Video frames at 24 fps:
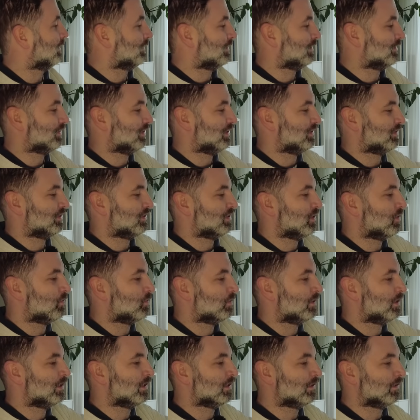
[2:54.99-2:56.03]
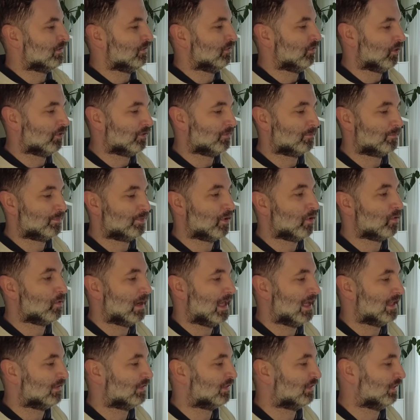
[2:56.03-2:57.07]
This is the only not pro
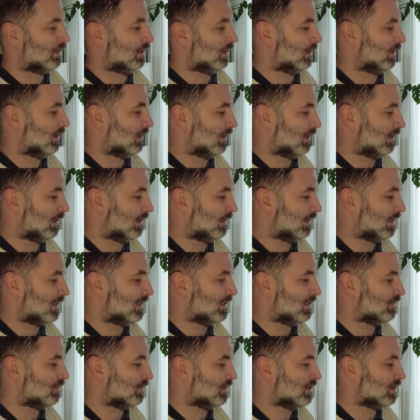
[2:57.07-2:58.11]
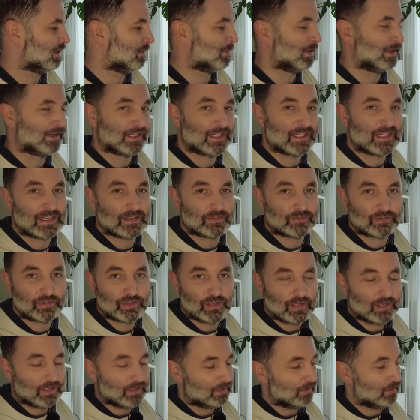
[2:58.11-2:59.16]
lens that is here, but it is
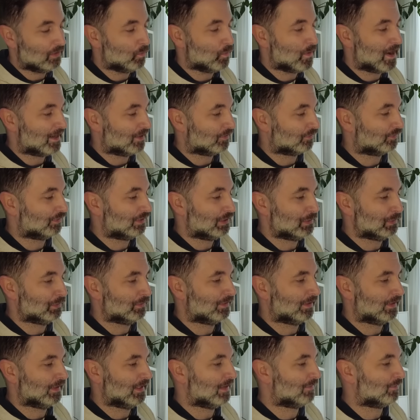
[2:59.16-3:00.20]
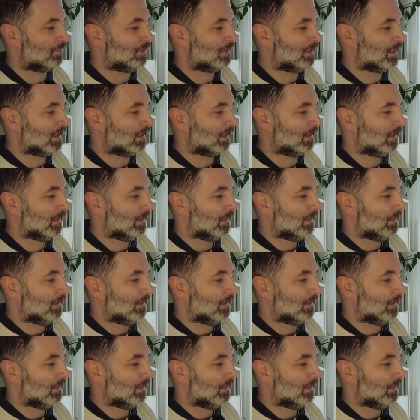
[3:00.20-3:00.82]
a weather sealed and everything.